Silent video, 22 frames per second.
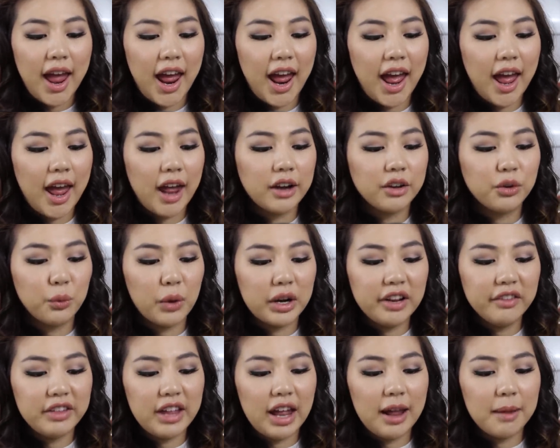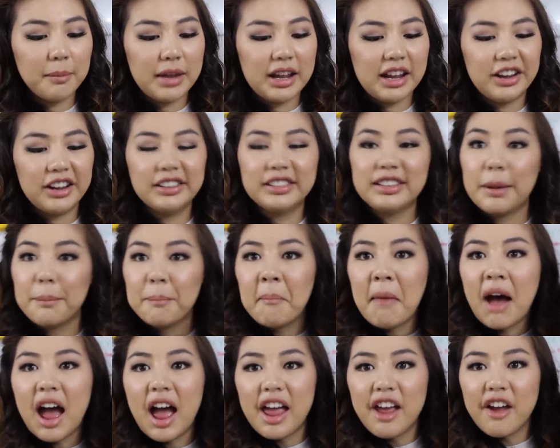and one of them is
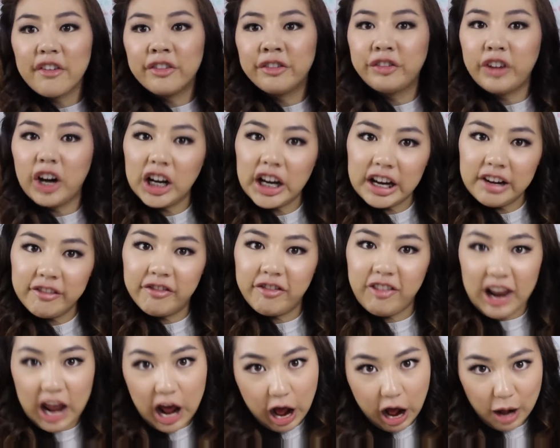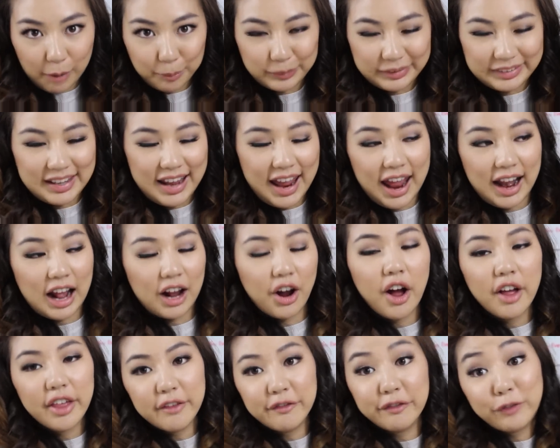my Firkin Flops, and I
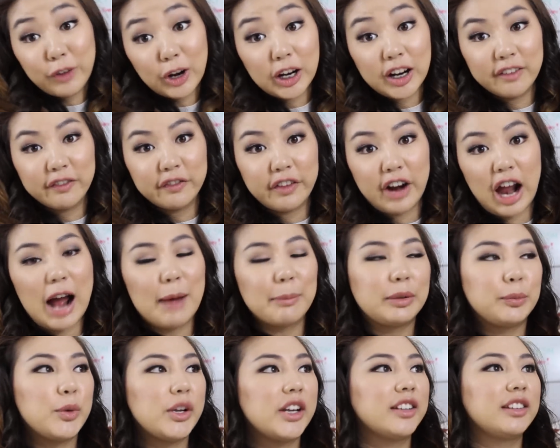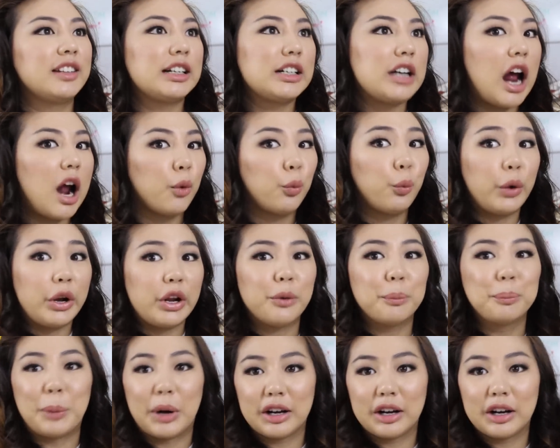call them Firkin Flops because they're not real